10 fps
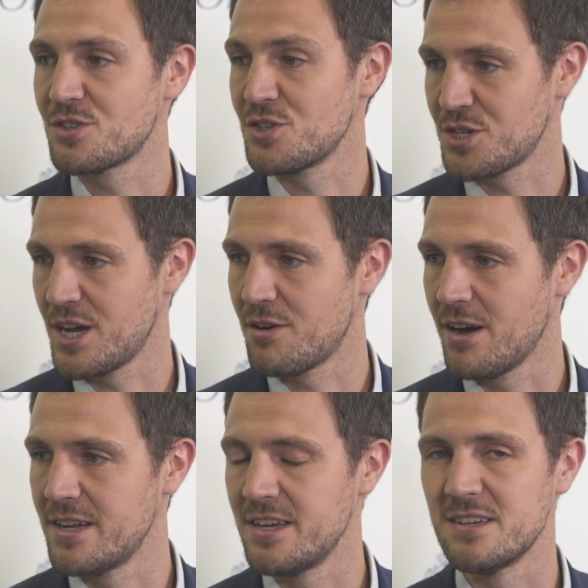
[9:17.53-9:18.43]
to share
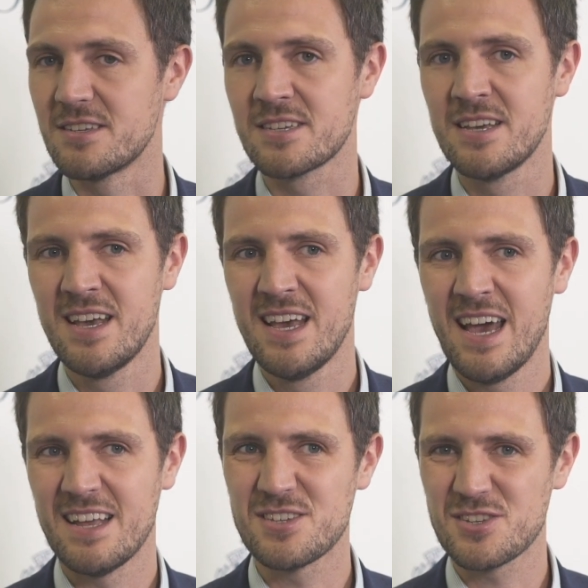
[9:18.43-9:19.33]
ideas,
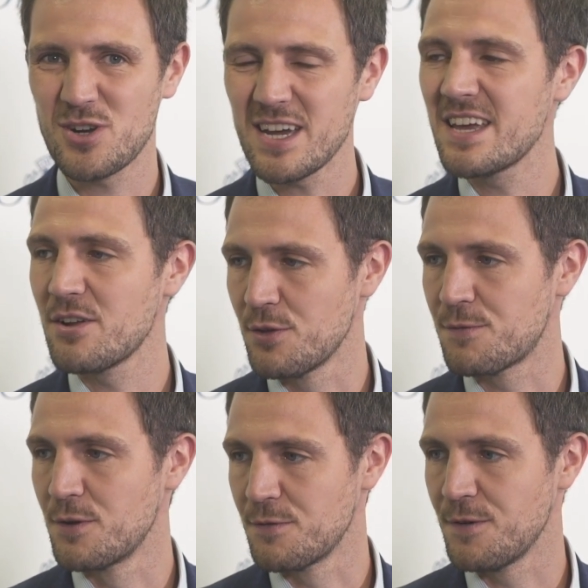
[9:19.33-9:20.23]
and to try and get on the
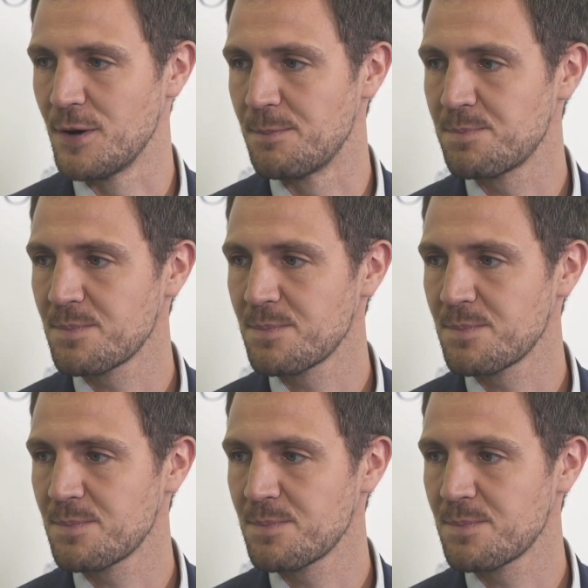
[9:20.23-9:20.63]
front foot.